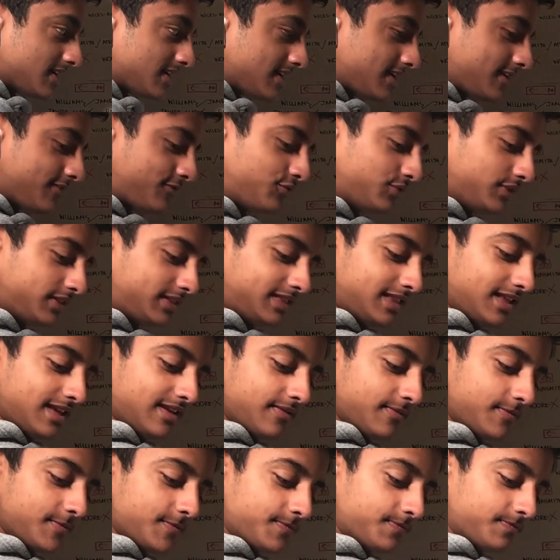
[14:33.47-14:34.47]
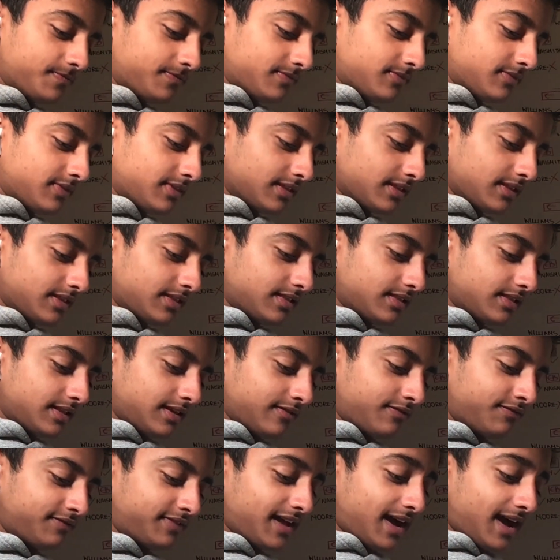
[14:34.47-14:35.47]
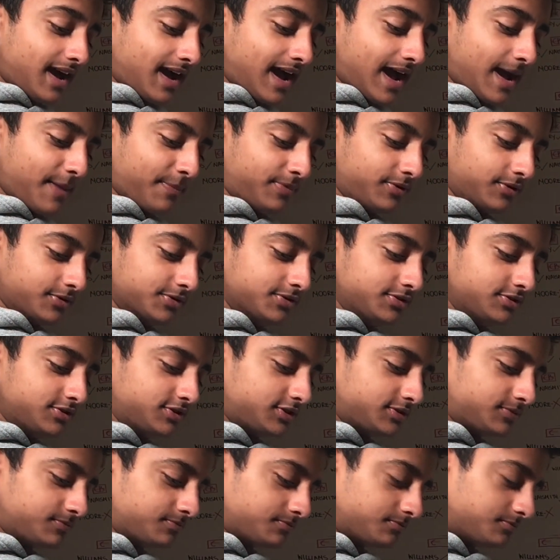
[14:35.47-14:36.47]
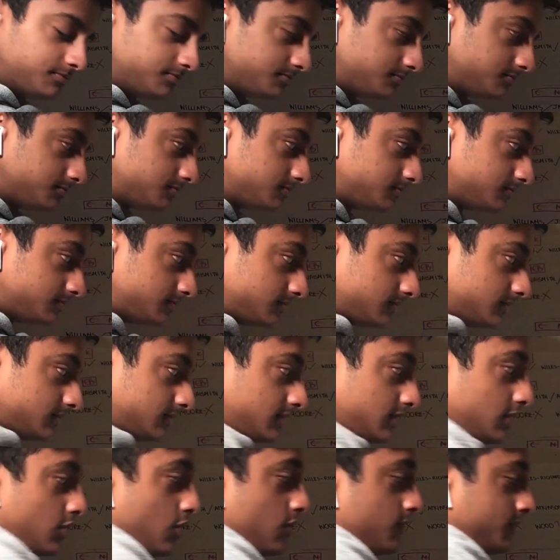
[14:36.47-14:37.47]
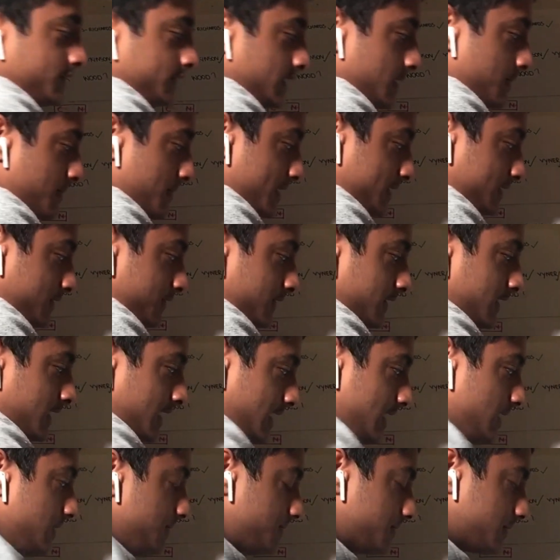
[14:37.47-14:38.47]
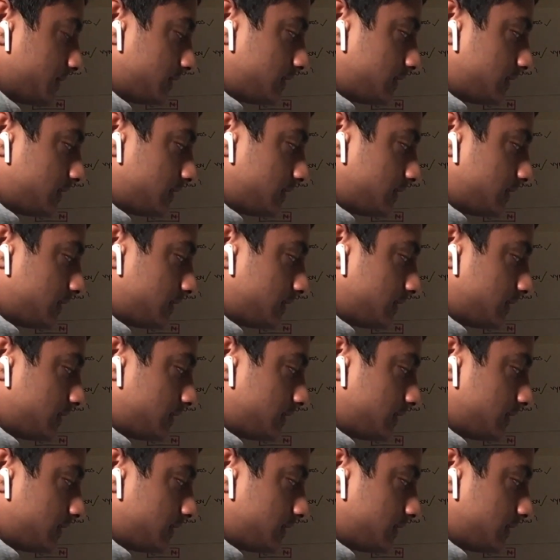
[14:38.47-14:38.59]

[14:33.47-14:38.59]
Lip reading: If that happens, obviously a massive keep,